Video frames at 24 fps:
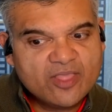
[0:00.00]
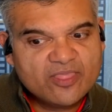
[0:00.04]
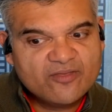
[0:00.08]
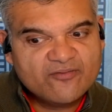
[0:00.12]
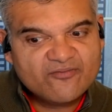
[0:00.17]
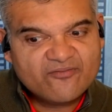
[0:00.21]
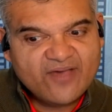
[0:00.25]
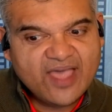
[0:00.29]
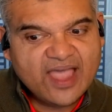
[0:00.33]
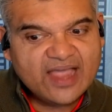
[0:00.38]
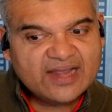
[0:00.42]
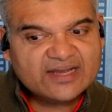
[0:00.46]

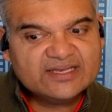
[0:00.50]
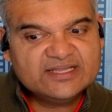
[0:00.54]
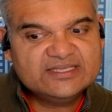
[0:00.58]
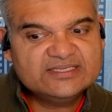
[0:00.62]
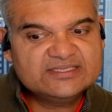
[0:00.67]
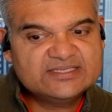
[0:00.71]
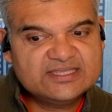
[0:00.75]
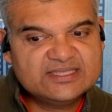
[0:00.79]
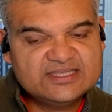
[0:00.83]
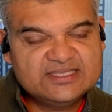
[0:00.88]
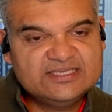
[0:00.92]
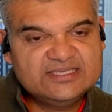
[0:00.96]
The fact
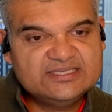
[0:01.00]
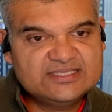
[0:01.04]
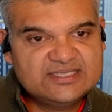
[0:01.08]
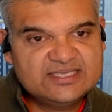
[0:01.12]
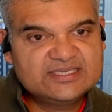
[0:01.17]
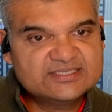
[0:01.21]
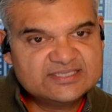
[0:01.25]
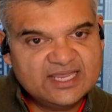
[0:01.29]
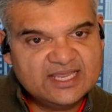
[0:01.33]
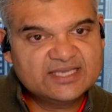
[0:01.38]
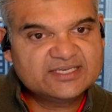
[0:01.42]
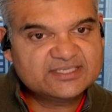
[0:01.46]
is that these
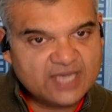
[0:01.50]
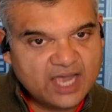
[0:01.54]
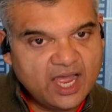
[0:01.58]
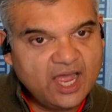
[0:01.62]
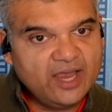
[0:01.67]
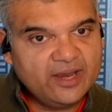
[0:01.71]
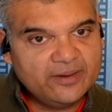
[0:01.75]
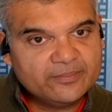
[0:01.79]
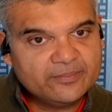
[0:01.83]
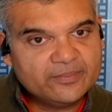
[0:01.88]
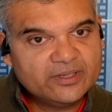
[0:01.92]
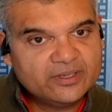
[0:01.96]
things take
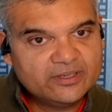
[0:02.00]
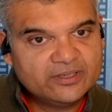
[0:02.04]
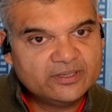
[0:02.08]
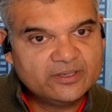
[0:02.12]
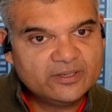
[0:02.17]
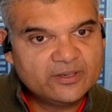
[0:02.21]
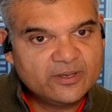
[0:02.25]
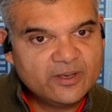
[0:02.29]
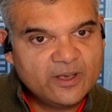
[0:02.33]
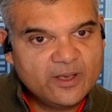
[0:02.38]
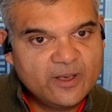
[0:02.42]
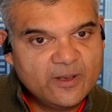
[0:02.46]
time.
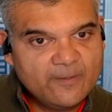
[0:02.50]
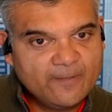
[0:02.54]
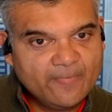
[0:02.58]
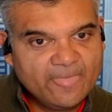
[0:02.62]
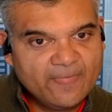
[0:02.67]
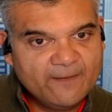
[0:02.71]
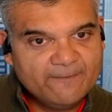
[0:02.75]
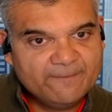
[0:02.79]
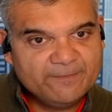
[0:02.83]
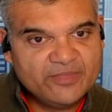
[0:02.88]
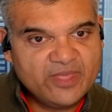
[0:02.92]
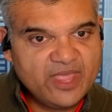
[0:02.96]

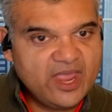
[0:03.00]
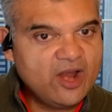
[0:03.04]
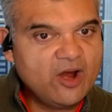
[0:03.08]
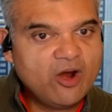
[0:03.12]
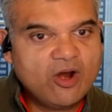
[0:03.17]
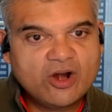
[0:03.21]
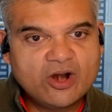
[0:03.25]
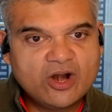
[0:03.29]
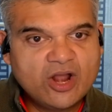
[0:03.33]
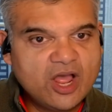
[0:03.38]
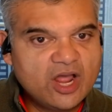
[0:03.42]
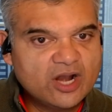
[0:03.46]
They
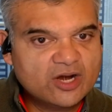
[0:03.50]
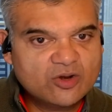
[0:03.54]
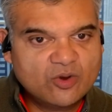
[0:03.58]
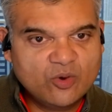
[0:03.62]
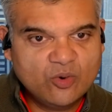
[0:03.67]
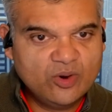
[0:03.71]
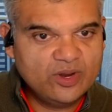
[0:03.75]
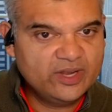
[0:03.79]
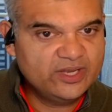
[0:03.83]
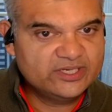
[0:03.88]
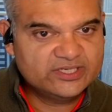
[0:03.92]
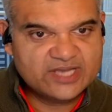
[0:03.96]
are not
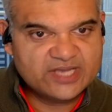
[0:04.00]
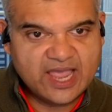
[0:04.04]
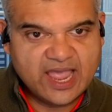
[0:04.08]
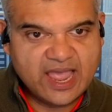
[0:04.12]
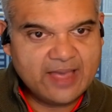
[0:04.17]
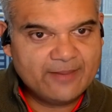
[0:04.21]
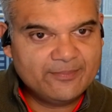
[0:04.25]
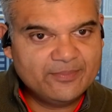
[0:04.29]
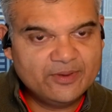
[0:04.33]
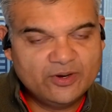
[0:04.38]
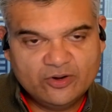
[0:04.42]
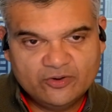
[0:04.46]
going to
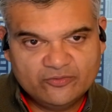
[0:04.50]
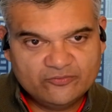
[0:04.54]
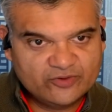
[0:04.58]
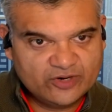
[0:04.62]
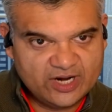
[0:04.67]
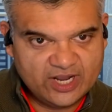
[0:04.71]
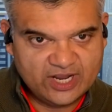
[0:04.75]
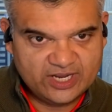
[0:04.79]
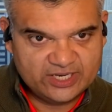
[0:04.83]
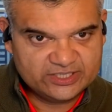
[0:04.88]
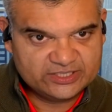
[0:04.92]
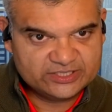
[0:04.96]
happen
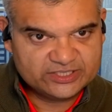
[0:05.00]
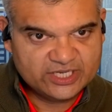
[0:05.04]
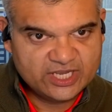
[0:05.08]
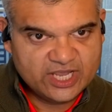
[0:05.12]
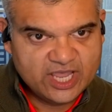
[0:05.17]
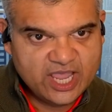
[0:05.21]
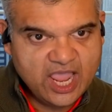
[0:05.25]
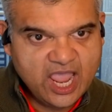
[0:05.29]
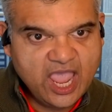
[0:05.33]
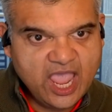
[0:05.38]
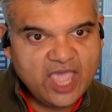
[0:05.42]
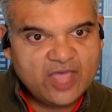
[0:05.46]
overnight.
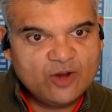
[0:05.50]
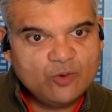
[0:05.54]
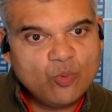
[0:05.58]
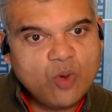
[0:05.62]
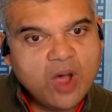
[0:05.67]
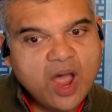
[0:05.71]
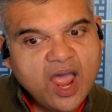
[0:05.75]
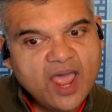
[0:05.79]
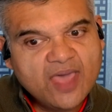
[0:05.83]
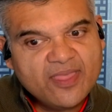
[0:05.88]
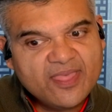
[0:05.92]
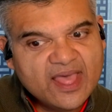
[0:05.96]

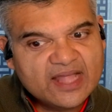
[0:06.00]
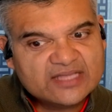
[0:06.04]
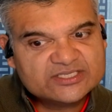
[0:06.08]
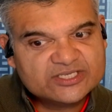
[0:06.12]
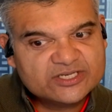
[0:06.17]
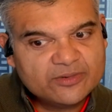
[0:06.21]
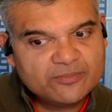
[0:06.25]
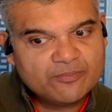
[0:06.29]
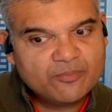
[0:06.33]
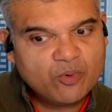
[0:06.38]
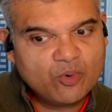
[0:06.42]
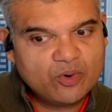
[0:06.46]
And why
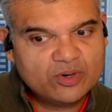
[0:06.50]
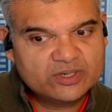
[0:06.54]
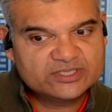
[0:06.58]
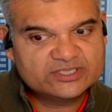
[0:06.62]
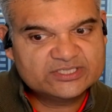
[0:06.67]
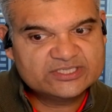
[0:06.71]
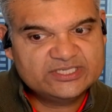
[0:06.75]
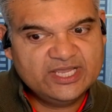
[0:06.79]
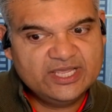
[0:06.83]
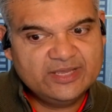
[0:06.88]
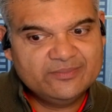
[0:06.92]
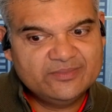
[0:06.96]
that's an
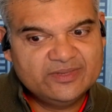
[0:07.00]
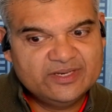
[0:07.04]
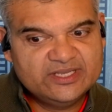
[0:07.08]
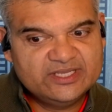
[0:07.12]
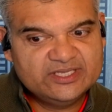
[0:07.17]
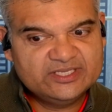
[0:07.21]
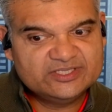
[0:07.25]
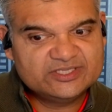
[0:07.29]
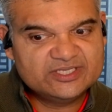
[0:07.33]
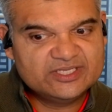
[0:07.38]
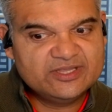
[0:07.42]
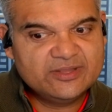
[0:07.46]
important
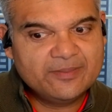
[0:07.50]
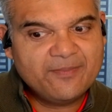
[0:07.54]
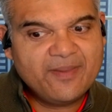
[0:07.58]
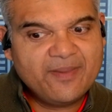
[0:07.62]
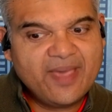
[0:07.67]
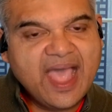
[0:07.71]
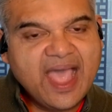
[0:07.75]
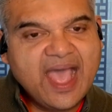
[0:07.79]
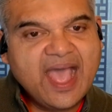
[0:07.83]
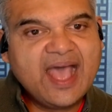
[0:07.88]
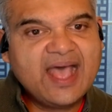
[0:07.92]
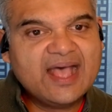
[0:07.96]
statement is in the
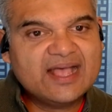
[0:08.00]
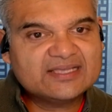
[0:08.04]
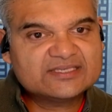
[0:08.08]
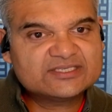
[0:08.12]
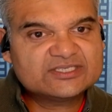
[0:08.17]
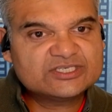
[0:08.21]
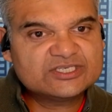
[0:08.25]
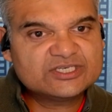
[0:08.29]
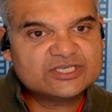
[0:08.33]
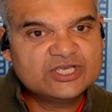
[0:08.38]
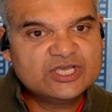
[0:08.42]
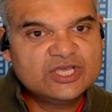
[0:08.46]

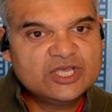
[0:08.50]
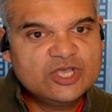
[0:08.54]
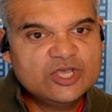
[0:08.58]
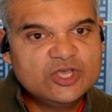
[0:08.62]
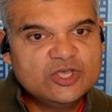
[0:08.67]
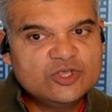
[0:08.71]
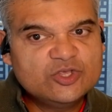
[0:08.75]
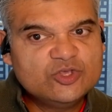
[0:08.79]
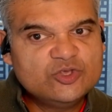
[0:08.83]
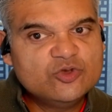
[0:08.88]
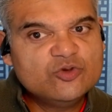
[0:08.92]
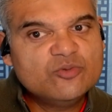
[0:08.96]
past,
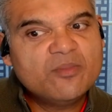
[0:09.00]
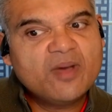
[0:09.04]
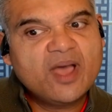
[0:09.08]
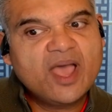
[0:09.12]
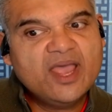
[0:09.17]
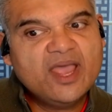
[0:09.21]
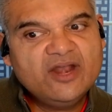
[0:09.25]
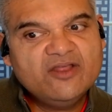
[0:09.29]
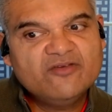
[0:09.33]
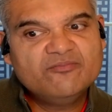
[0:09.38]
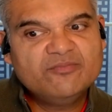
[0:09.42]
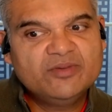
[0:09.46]
you
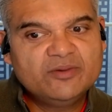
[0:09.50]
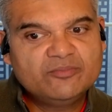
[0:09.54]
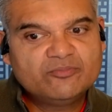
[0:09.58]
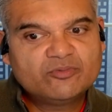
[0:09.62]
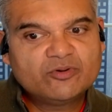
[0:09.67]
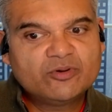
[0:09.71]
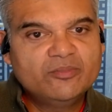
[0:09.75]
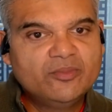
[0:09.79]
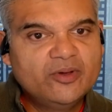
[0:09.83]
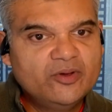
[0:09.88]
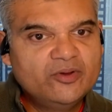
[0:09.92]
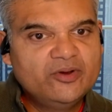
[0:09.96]
might have
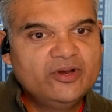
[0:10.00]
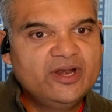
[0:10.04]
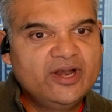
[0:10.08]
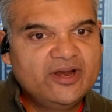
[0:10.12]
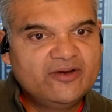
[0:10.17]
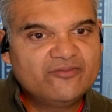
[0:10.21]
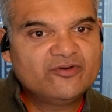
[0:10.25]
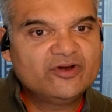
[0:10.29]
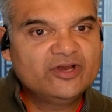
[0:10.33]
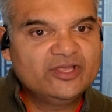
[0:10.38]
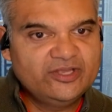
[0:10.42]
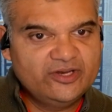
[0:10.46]
been promoted
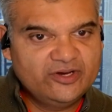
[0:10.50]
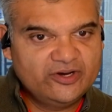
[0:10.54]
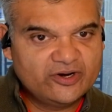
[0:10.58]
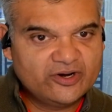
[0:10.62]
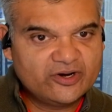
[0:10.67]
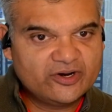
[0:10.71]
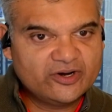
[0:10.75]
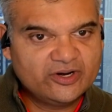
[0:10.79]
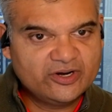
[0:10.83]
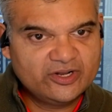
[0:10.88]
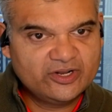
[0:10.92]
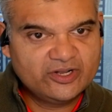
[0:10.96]
every
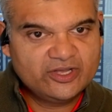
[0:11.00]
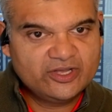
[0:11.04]
year.